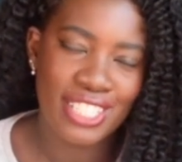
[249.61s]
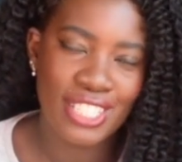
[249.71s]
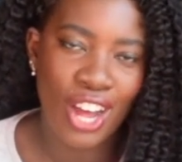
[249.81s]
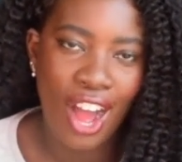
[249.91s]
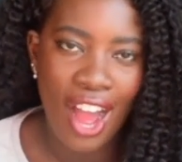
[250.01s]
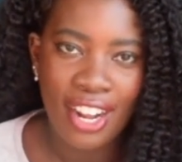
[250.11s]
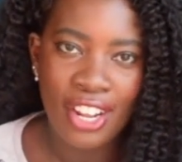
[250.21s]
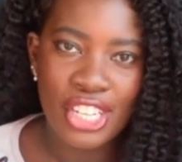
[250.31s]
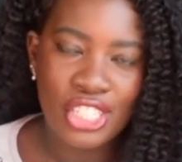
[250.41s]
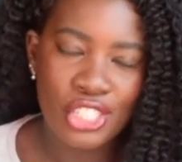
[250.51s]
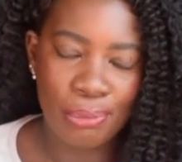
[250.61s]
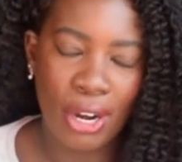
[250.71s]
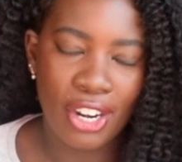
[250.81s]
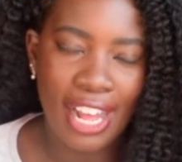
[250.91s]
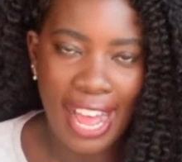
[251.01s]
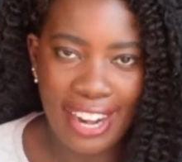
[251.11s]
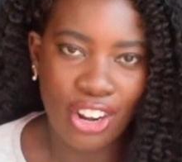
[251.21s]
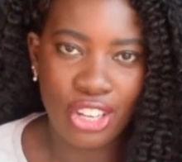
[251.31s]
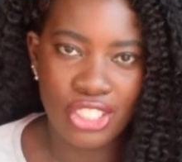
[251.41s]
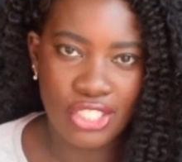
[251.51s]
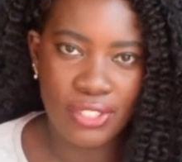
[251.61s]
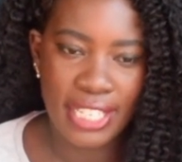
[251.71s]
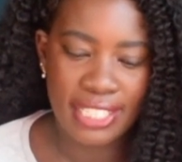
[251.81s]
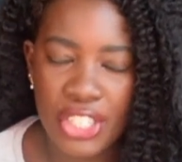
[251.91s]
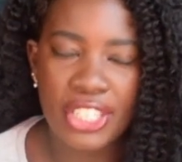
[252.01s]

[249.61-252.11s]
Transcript: It's not smart at all to do this.